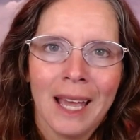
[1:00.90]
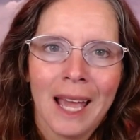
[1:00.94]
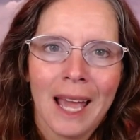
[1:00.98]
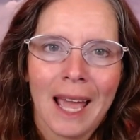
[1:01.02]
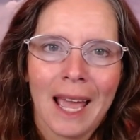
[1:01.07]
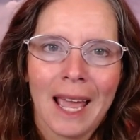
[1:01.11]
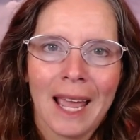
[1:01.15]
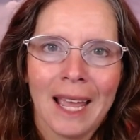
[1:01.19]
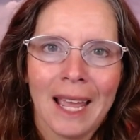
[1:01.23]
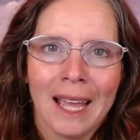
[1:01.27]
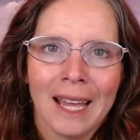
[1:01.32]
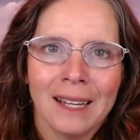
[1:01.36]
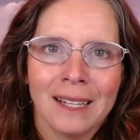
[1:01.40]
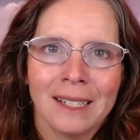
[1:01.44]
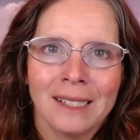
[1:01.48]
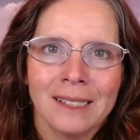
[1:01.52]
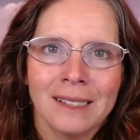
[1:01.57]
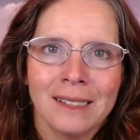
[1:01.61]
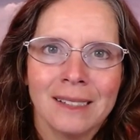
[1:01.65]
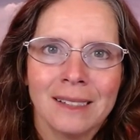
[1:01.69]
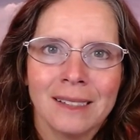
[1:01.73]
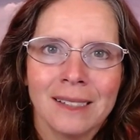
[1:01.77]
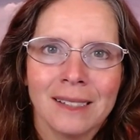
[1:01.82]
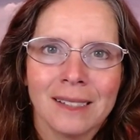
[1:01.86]

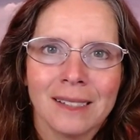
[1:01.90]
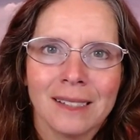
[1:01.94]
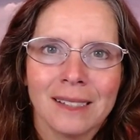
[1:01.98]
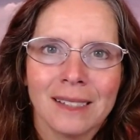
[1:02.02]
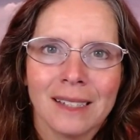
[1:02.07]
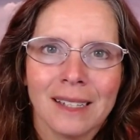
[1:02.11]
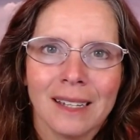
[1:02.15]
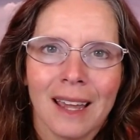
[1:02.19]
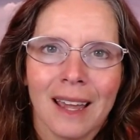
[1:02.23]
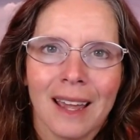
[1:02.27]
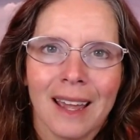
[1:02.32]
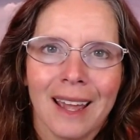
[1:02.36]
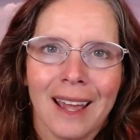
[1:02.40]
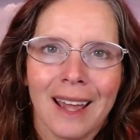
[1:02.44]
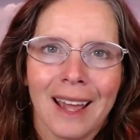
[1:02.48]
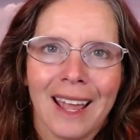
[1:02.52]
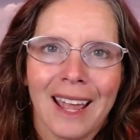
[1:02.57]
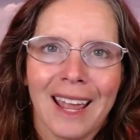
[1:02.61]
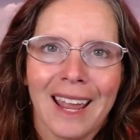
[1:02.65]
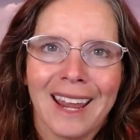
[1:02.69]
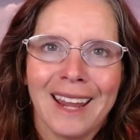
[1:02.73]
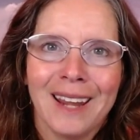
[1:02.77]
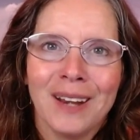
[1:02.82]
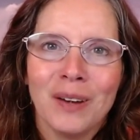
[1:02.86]
and
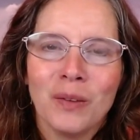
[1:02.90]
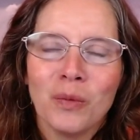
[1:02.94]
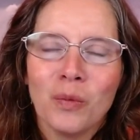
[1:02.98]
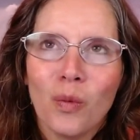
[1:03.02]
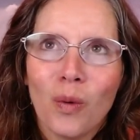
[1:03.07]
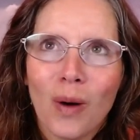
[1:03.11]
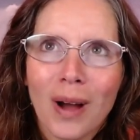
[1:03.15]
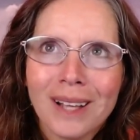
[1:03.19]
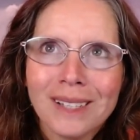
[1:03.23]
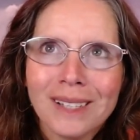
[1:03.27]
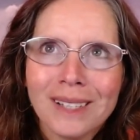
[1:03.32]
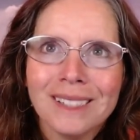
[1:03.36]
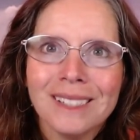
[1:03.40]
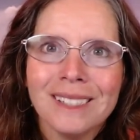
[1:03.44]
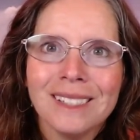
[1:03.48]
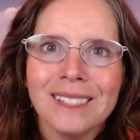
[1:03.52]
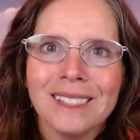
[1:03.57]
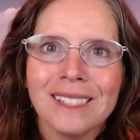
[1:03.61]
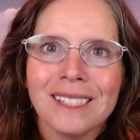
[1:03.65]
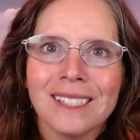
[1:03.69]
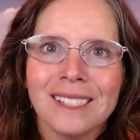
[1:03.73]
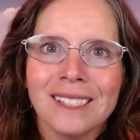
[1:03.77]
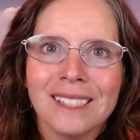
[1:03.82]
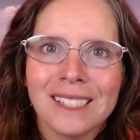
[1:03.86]
it wasn't
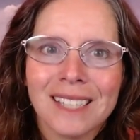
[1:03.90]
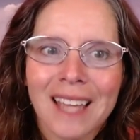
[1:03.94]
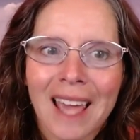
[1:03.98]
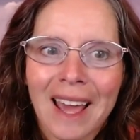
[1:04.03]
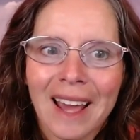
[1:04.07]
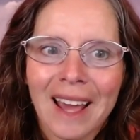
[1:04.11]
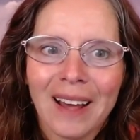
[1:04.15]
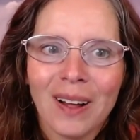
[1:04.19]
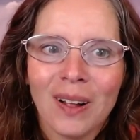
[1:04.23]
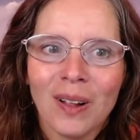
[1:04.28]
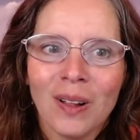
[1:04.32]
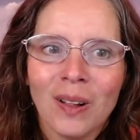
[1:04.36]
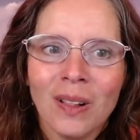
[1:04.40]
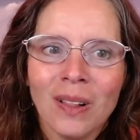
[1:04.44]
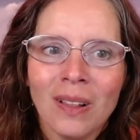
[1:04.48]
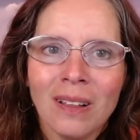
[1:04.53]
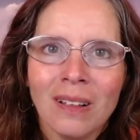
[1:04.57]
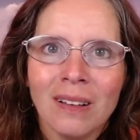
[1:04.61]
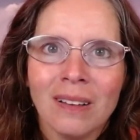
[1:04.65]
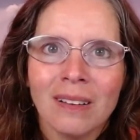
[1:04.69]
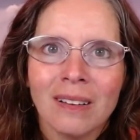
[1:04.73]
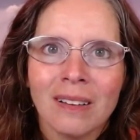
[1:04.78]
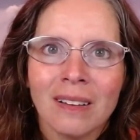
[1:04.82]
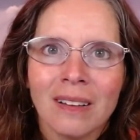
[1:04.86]
until
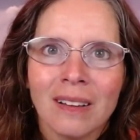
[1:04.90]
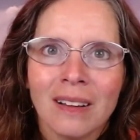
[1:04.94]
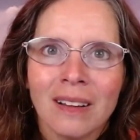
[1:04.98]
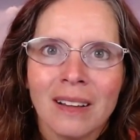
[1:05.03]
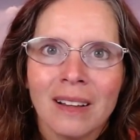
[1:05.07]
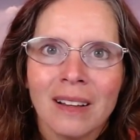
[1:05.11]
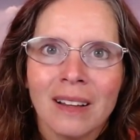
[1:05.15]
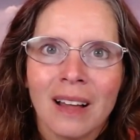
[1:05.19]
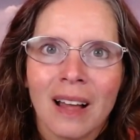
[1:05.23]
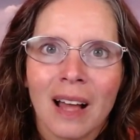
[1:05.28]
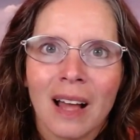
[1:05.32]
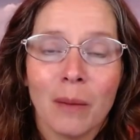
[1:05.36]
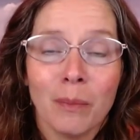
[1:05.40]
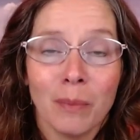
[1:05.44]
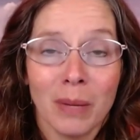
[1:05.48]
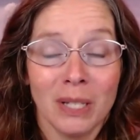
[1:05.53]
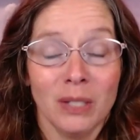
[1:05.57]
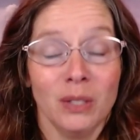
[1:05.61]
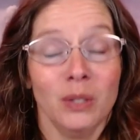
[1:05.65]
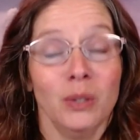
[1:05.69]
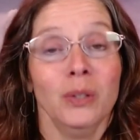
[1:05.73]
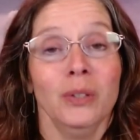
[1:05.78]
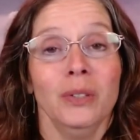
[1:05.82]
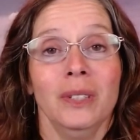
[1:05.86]
a
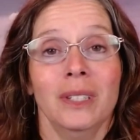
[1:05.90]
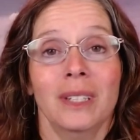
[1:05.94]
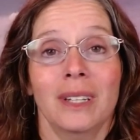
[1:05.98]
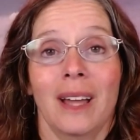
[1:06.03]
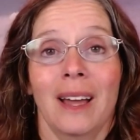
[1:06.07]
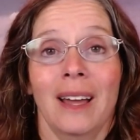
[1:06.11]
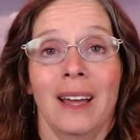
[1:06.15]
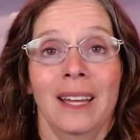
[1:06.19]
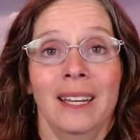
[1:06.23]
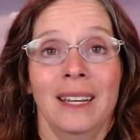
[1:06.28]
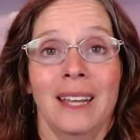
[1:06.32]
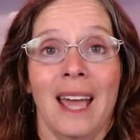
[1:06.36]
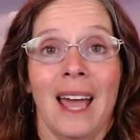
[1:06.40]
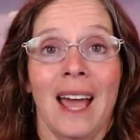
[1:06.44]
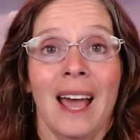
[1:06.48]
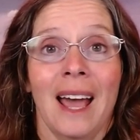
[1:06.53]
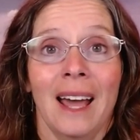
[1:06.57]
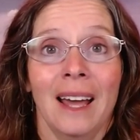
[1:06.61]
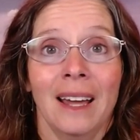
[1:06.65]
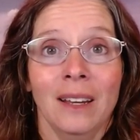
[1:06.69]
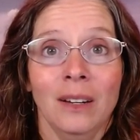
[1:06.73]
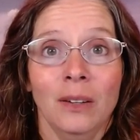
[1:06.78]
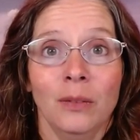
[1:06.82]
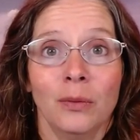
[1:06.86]
mentor that I had
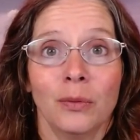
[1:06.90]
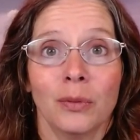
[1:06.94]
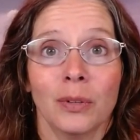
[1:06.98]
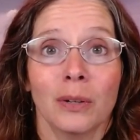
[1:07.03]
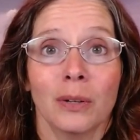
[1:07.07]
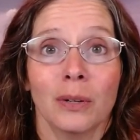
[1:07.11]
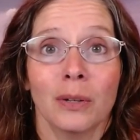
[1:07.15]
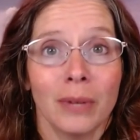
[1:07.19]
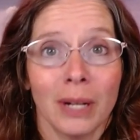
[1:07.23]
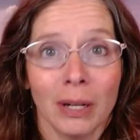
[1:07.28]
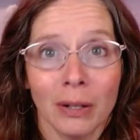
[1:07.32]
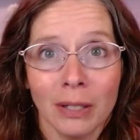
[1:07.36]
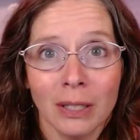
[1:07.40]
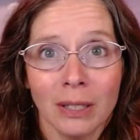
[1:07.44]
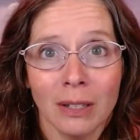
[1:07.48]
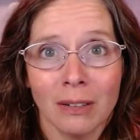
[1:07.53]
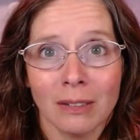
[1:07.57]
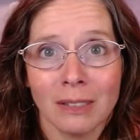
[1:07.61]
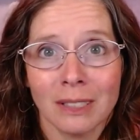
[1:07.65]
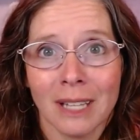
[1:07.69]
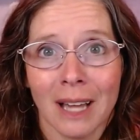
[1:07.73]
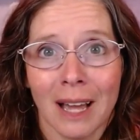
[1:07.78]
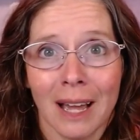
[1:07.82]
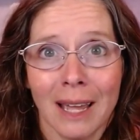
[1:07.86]
had for a very
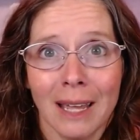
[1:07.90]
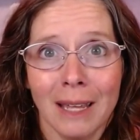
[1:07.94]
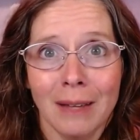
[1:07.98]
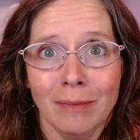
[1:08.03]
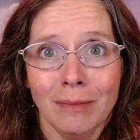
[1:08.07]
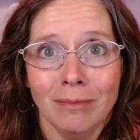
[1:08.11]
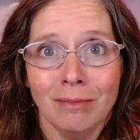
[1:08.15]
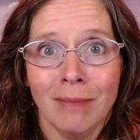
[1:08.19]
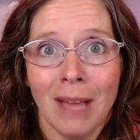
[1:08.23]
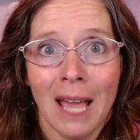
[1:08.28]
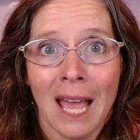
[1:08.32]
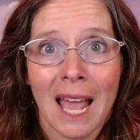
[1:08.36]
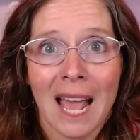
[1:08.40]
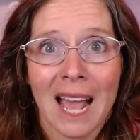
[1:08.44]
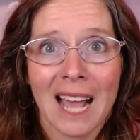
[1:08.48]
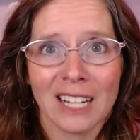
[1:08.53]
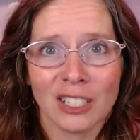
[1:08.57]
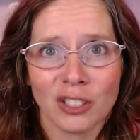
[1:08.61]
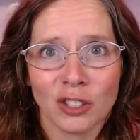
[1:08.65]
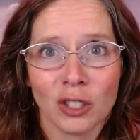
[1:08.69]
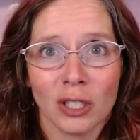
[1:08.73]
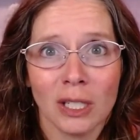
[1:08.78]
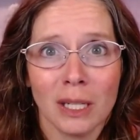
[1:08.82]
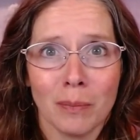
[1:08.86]
long time
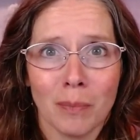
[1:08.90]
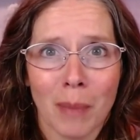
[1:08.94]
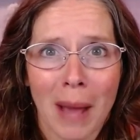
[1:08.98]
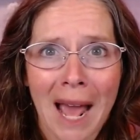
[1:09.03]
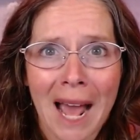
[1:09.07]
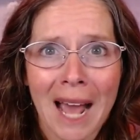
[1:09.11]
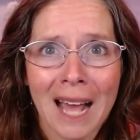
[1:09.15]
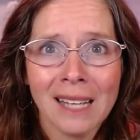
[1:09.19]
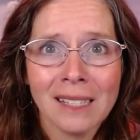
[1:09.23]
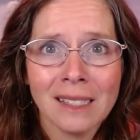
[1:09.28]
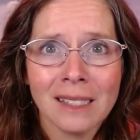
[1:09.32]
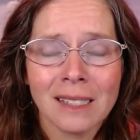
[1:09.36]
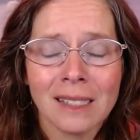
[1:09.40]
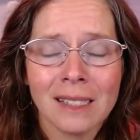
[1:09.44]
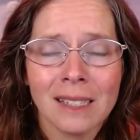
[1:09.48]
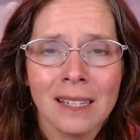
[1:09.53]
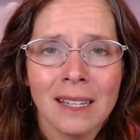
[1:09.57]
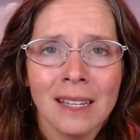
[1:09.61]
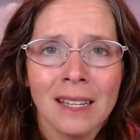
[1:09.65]
actually passed